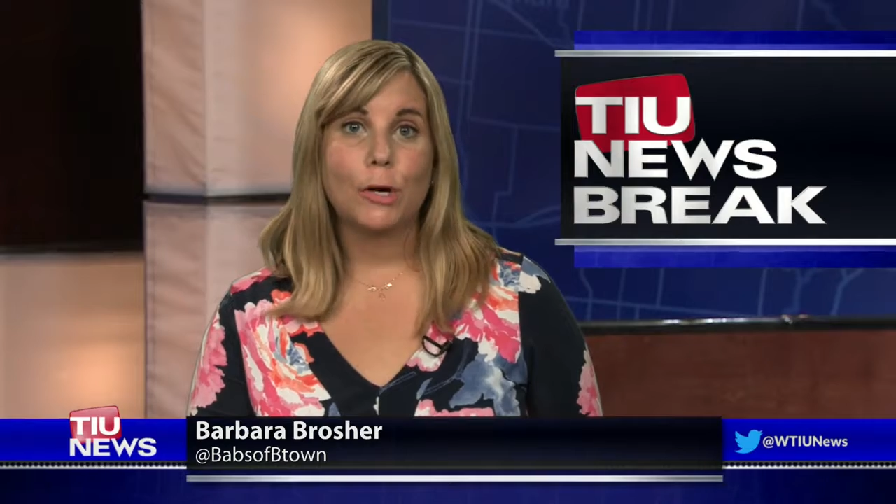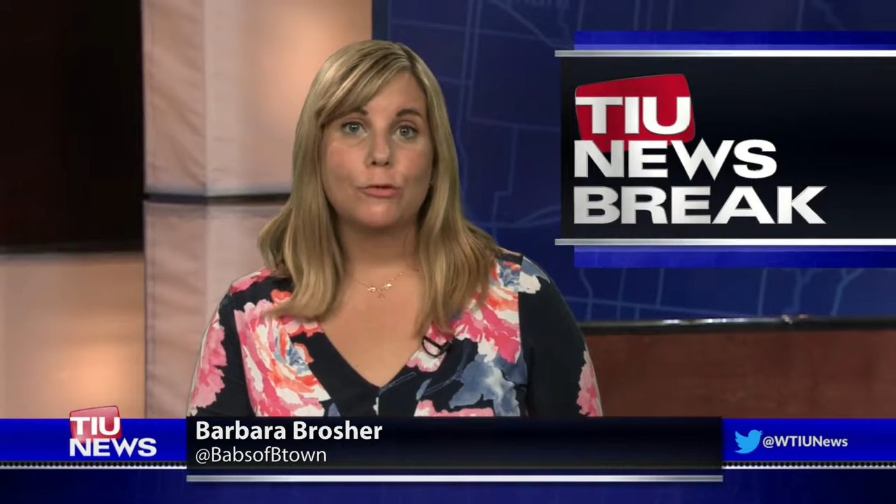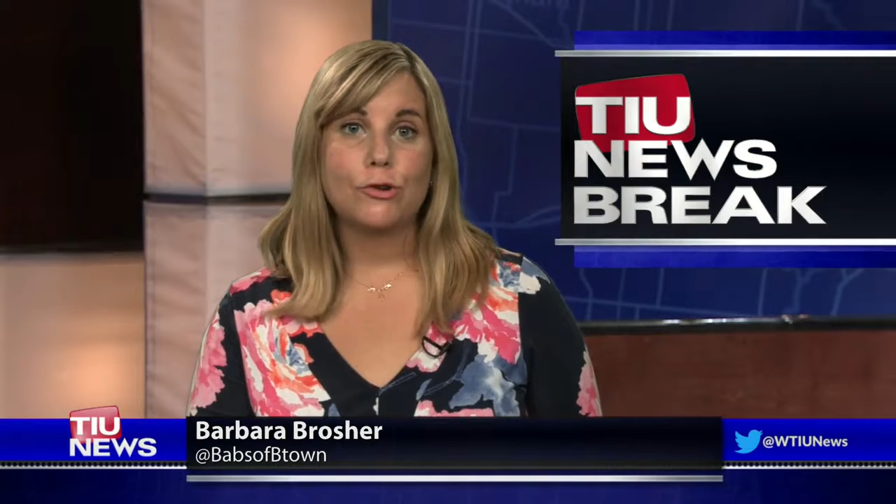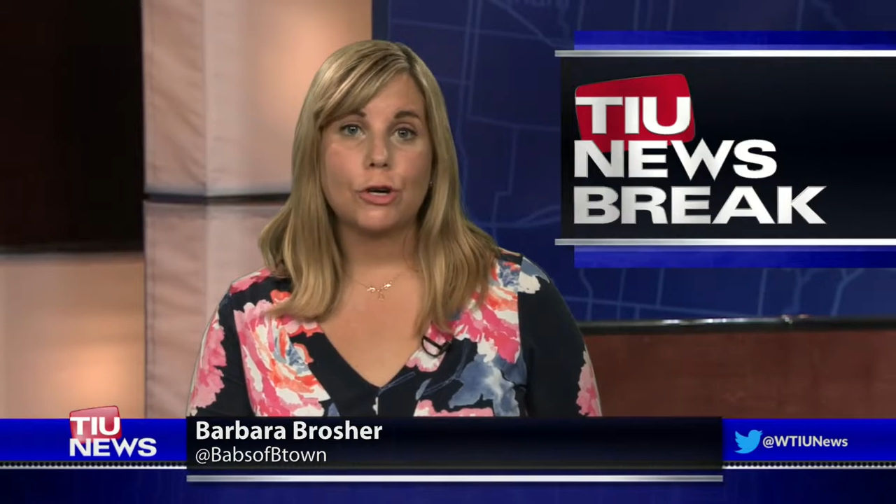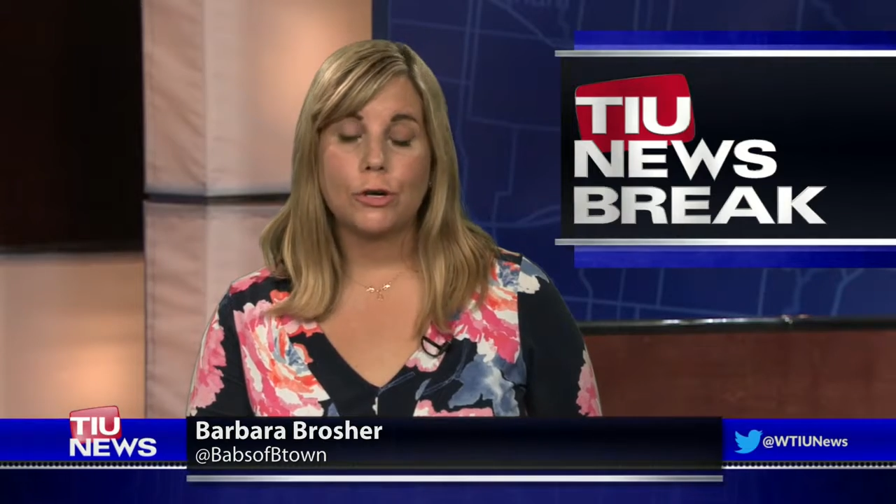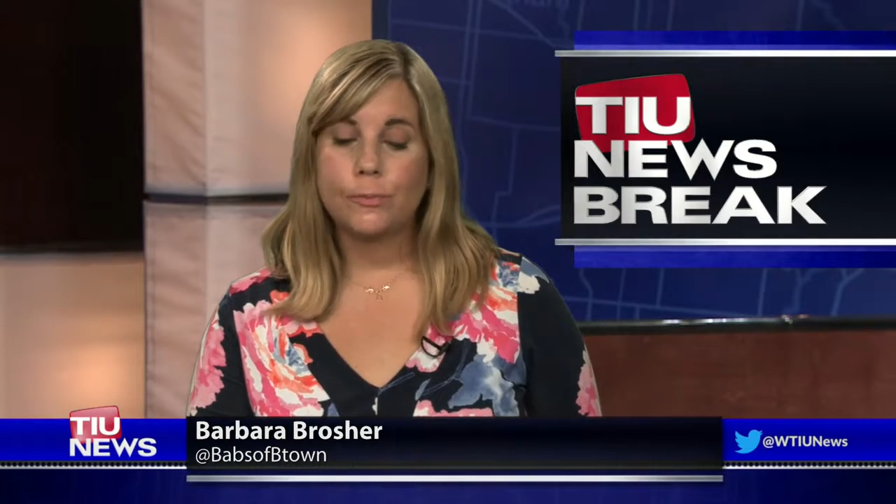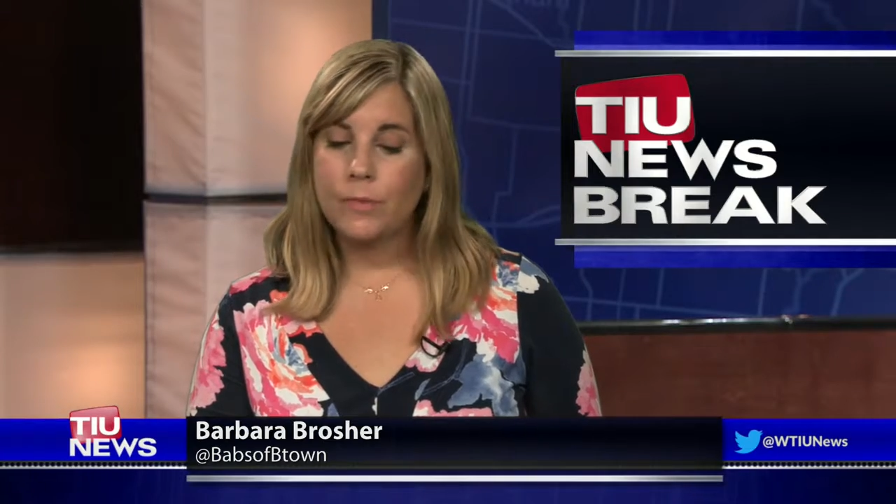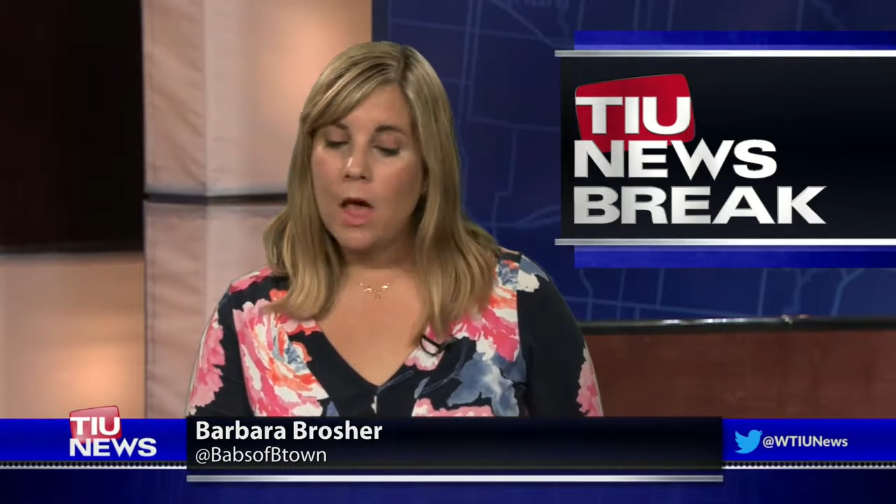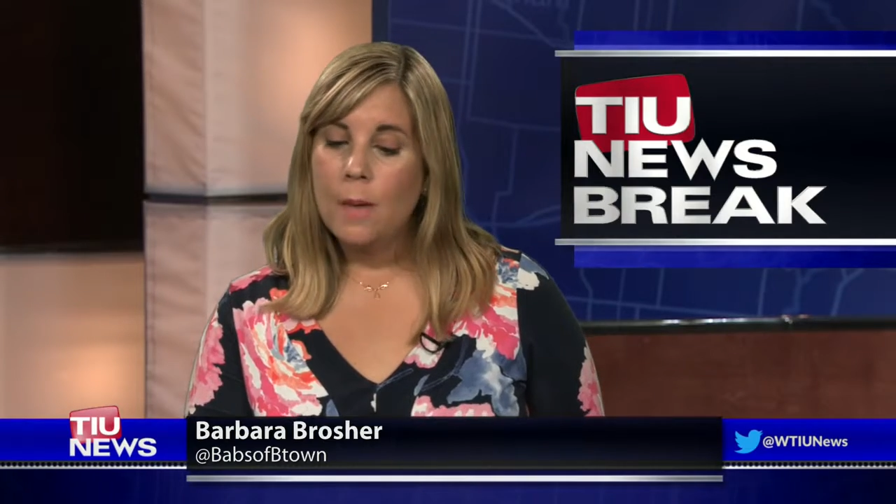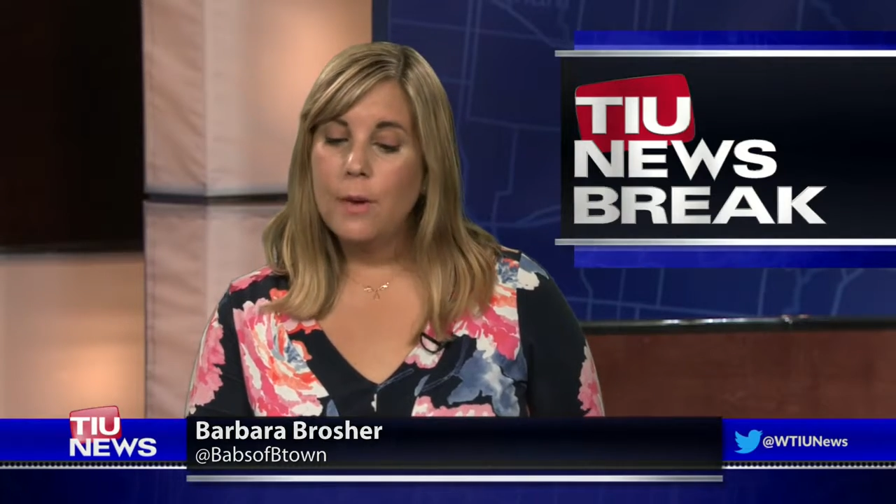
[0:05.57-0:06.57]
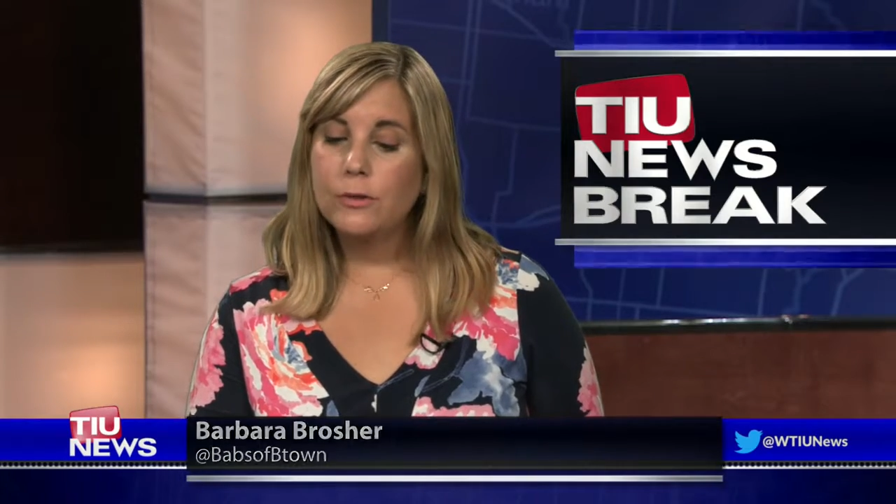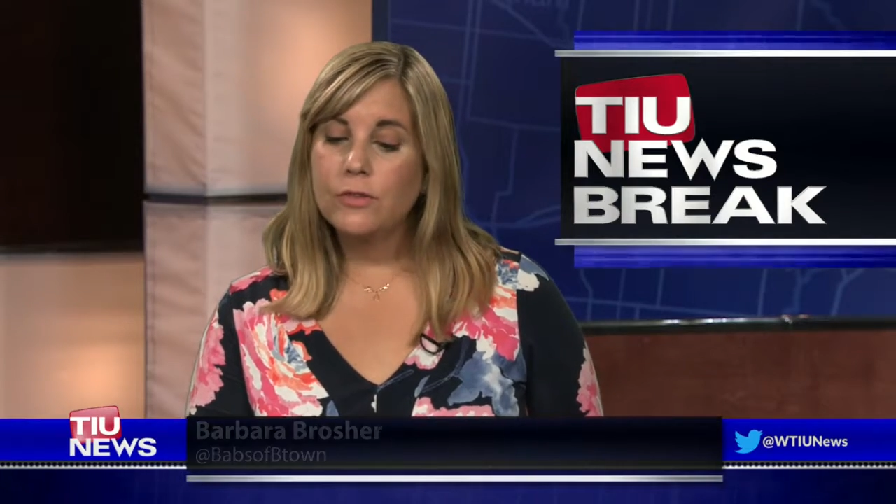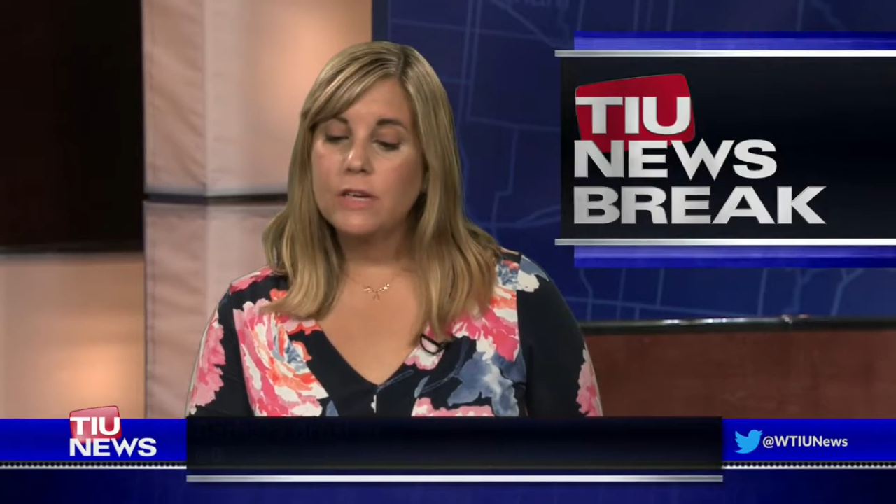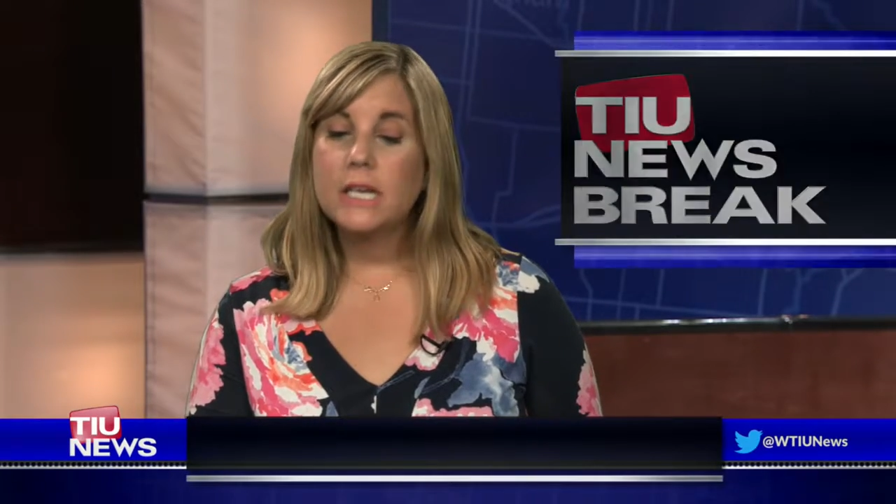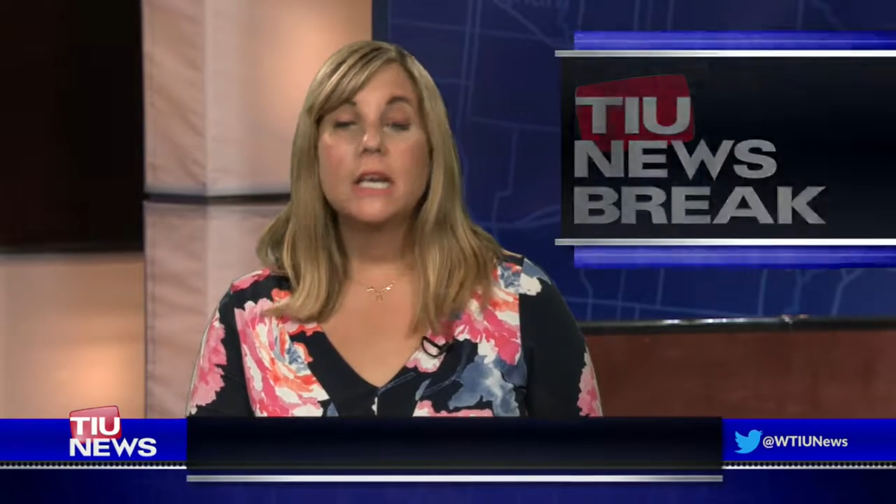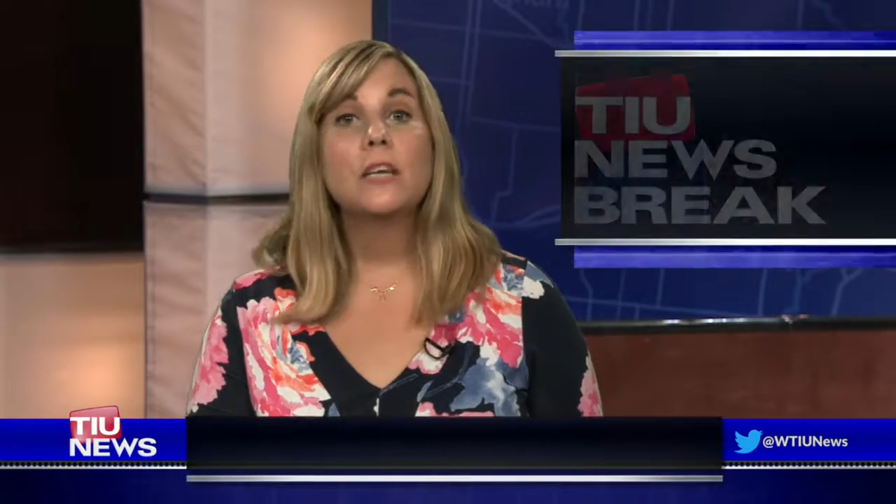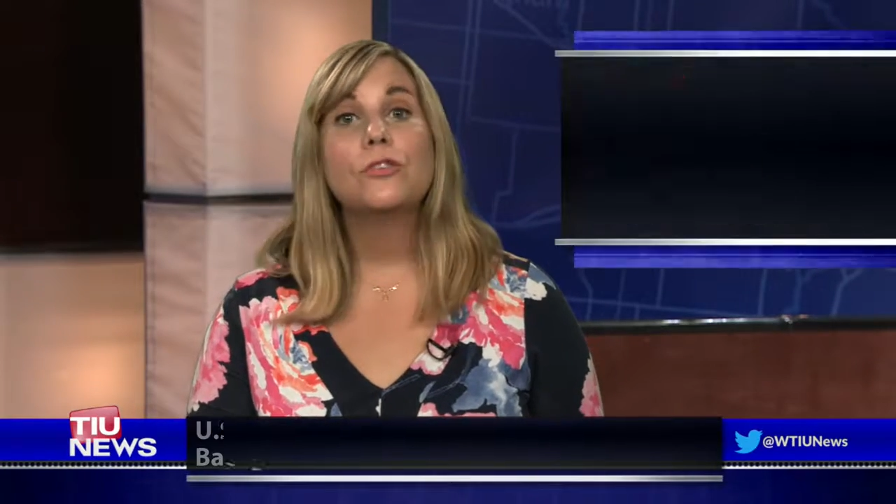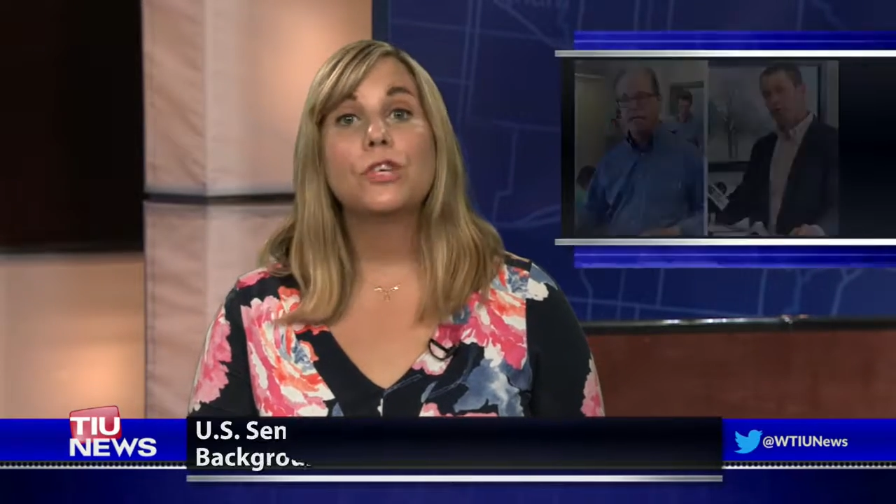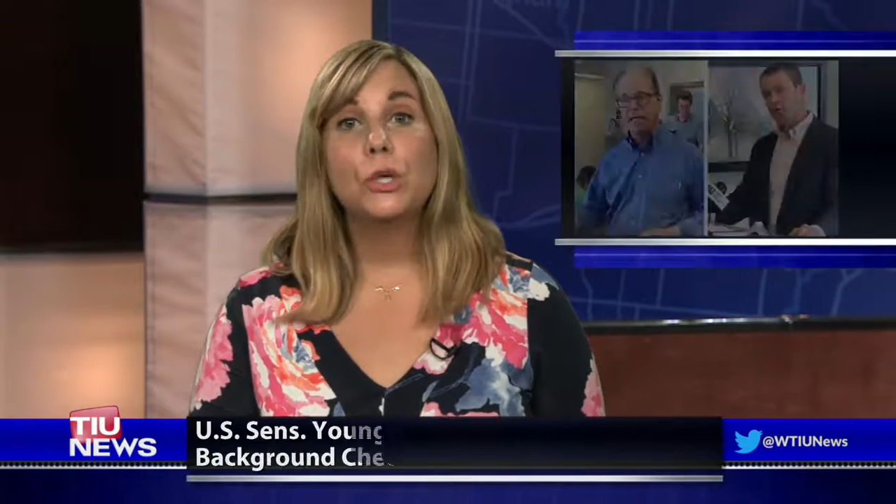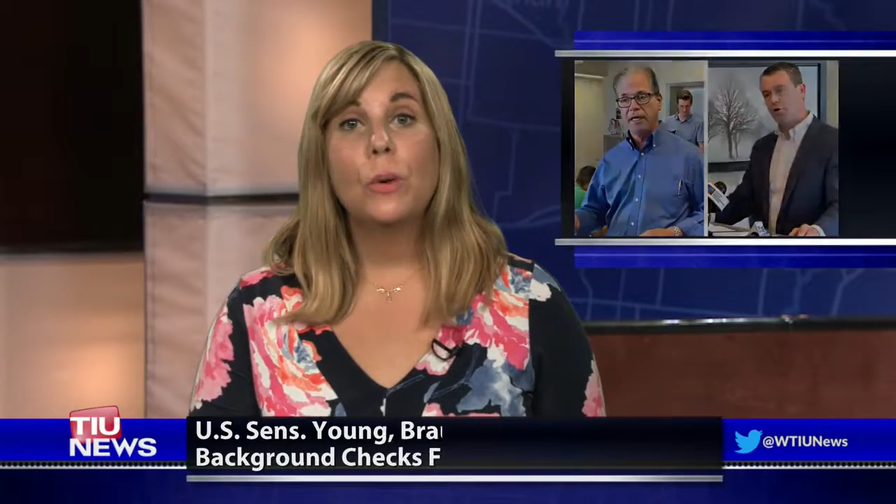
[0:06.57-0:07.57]
Brosher. Both of
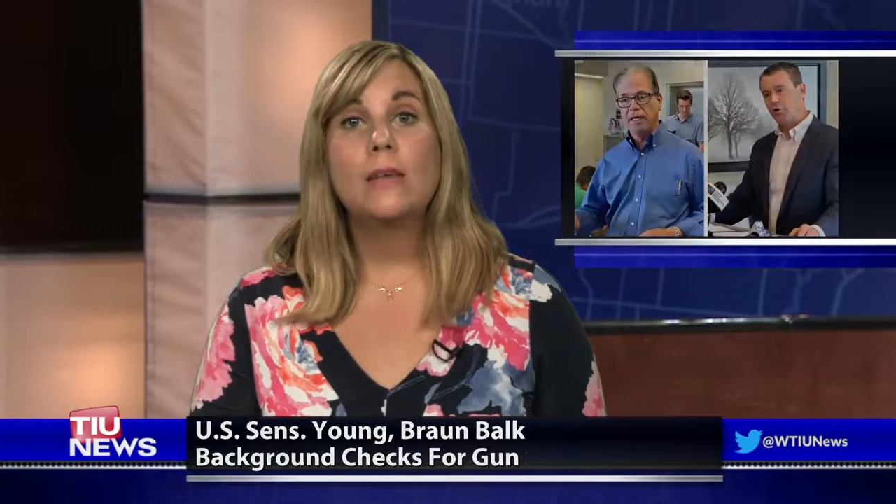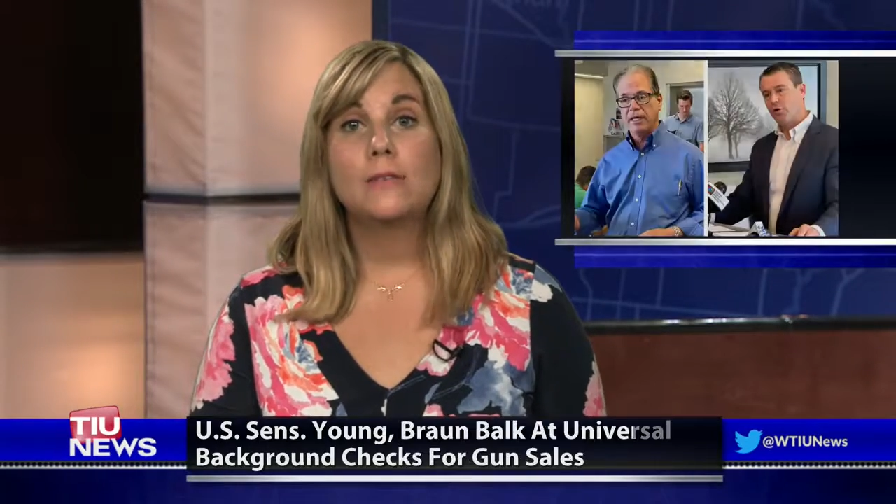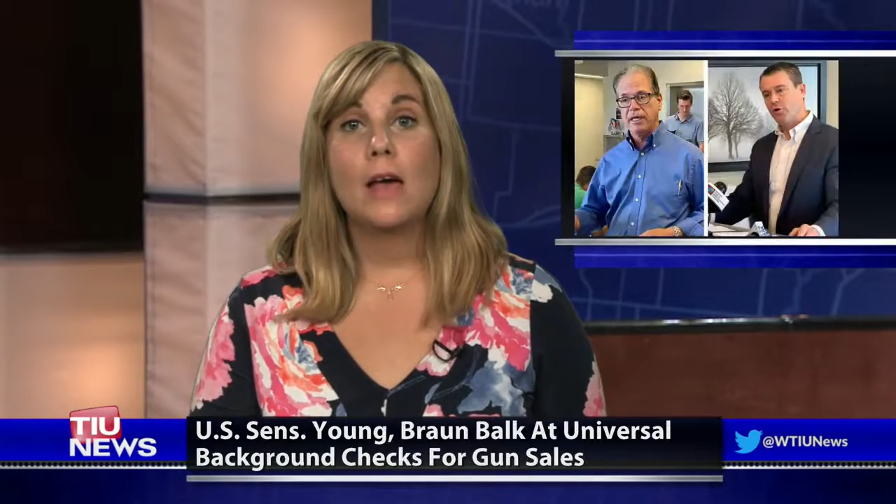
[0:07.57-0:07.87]
Indiana's U.S.